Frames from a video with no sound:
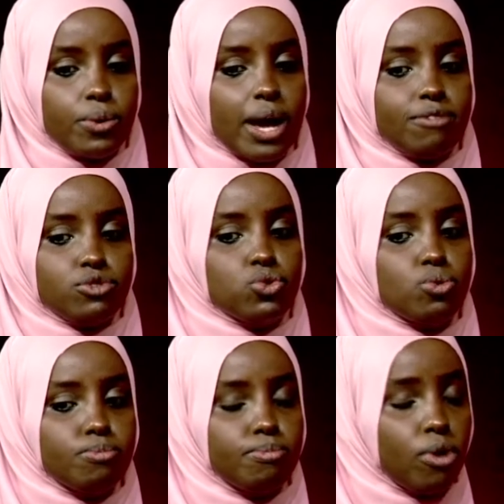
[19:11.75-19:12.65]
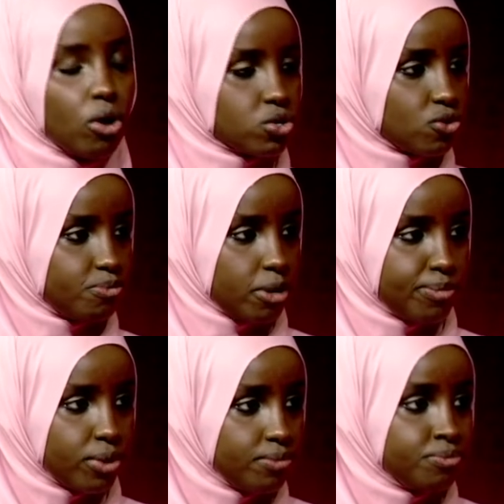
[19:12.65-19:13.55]
we have two blocks of
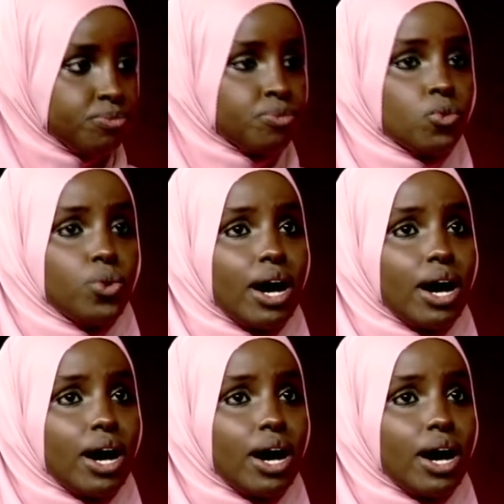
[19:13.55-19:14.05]
people mm -hmm.